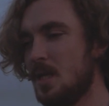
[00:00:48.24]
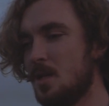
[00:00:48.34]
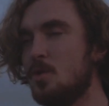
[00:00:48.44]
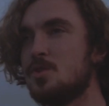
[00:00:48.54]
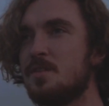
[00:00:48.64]

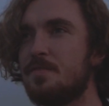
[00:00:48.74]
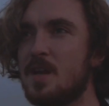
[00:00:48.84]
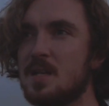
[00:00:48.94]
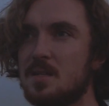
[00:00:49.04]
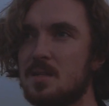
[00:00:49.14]
losing a
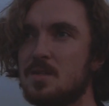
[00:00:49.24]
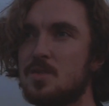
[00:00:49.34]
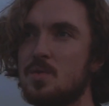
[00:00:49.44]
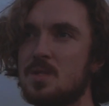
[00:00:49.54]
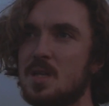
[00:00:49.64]
friend to
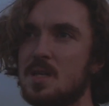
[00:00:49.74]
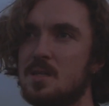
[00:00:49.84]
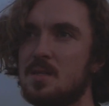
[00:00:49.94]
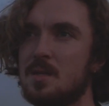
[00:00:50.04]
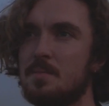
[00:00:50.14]
suicide,
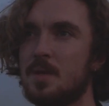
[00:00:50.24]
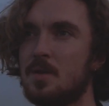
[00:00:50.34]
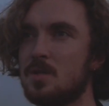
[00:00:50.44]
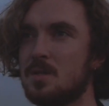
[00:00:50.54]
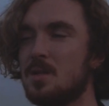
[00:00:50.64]

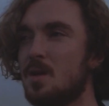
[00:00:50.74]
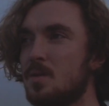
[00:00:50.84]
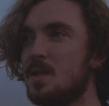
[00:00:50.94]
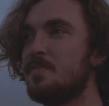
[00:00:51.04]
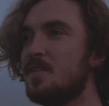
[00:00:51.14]
because, you know,
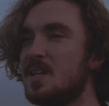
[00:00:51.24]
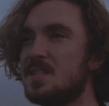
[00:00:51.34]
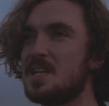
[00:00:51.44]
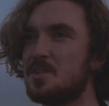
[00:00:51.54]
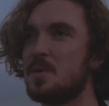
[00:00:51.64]
definitely
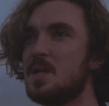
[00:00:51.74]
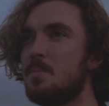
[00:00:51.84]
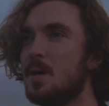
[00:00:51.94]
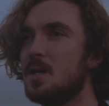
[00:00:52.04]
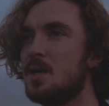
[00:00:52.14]
exacerbated
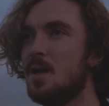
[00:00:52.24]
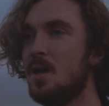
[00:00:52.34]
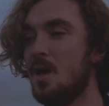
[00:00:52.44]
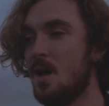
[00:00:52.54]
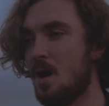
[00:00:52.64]
by
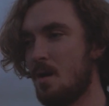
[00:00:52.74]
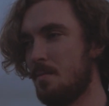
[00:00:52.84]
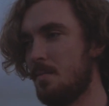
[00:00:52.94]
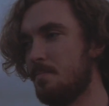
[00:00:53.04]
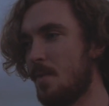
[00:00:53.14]

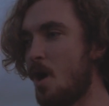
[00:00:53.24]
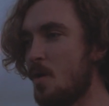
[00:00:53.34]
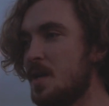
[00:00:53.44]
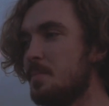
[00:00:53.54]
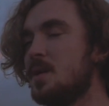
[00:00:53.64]
our
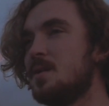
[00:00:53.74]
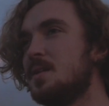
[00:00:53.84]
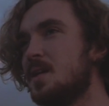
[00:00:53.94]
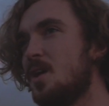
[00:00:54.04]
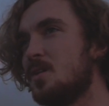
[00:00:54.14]
inability
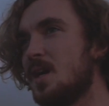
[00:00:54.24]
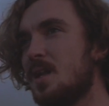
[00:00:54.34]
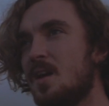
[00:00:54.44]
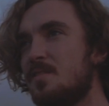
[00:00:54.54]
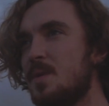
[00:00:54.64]
to get out and get
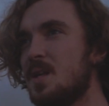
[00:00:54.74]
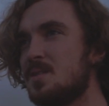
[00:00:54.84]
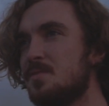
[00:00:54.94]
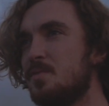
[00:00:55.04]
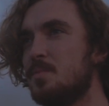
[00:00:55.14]
live
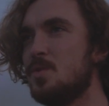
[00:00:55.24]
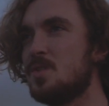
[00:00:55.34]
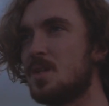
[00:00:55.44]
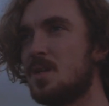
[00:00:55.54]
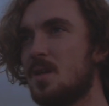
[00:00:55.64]
medicine from
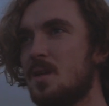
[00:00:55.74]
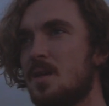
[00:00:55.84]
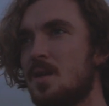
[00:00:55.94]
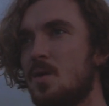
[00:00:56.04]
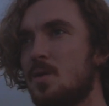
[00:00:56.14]
music.
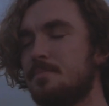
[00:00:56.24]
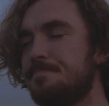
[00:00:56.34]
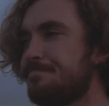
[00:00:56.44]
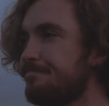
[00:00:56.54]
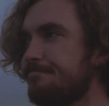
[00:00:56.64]
You know, and
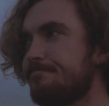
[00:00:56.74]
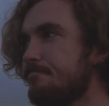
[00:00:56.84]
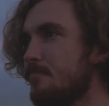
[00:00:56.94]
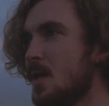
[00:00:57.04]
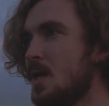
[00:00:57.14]

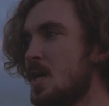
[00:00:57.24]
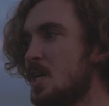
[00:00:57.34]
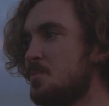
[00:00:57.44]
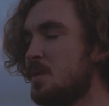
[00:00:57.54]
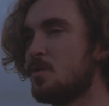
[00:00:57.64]

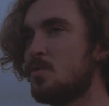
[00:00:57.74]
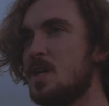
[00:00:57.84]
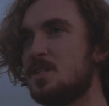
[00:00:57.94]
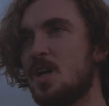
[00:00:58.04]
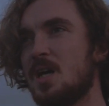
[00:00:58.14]
it's been a
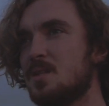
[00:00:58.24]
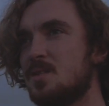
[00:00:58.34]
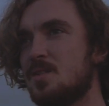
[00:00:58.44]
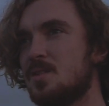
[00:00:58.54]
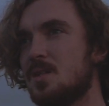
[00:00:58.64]
great
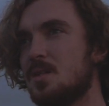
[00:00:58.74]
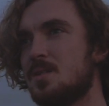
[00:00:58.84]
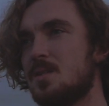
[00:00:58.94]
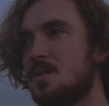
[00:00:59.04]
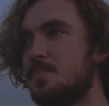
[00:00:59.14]
challenge.
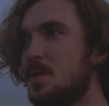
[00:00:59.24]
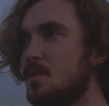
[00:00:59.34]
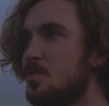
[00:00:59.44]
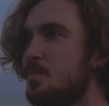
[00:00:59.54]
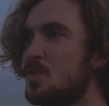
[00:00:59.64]
There's
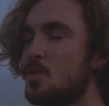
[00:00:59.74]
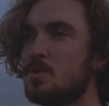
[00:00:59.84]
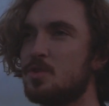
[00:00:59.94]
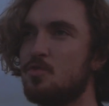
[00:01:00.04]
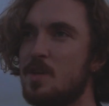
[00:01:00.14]
been so
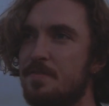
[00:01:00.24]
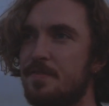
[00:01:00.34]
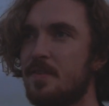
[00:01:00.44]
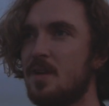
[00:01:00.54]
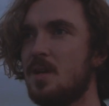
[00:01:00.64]
much grief,